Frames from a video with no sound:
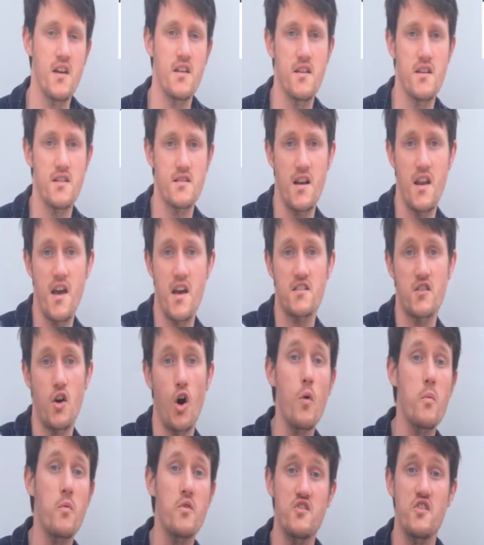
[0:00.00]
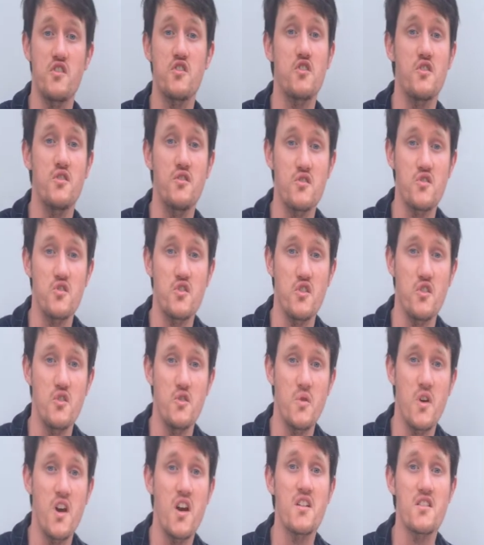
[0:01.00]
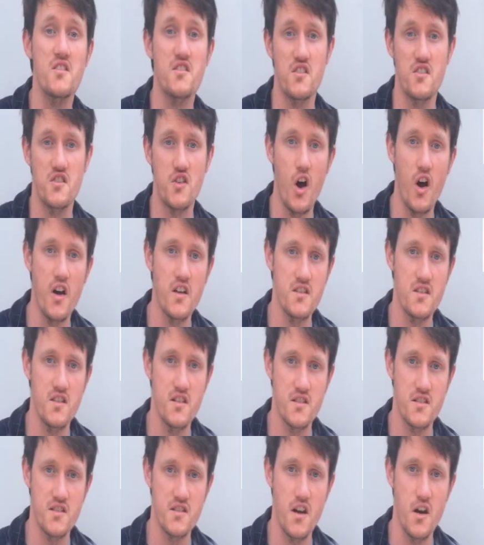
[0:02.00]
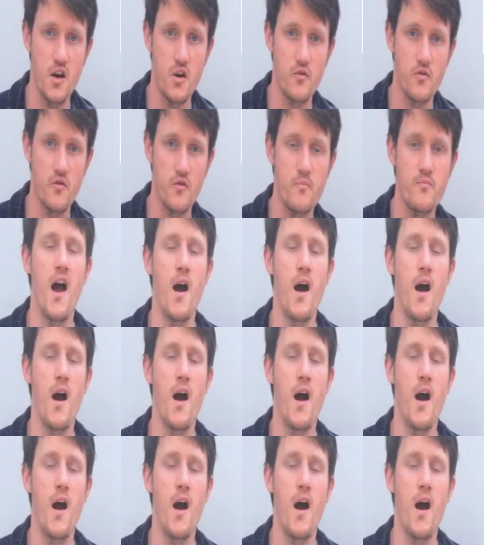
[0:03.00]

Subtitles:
there's less opposition to society itself.